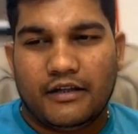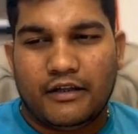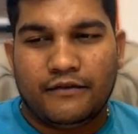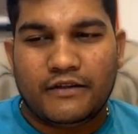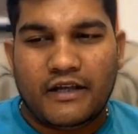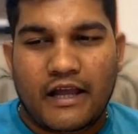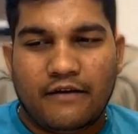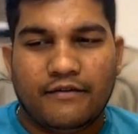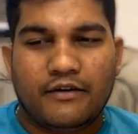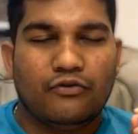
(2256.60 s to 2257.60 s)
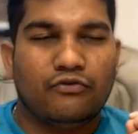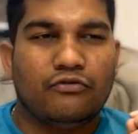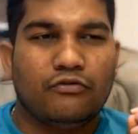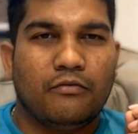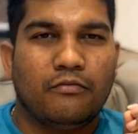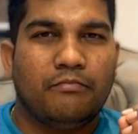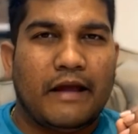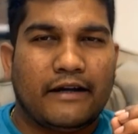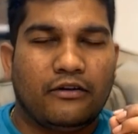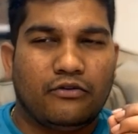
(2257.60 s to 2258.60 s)
if they ever do
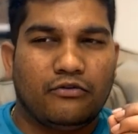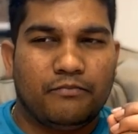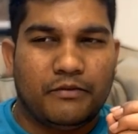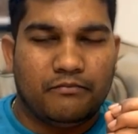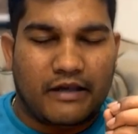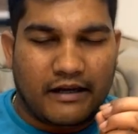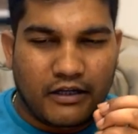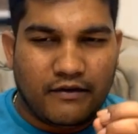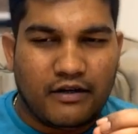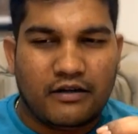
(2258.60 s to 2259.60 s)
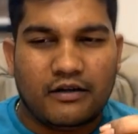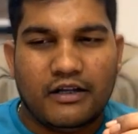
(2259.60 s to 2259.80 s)
bad to anyone,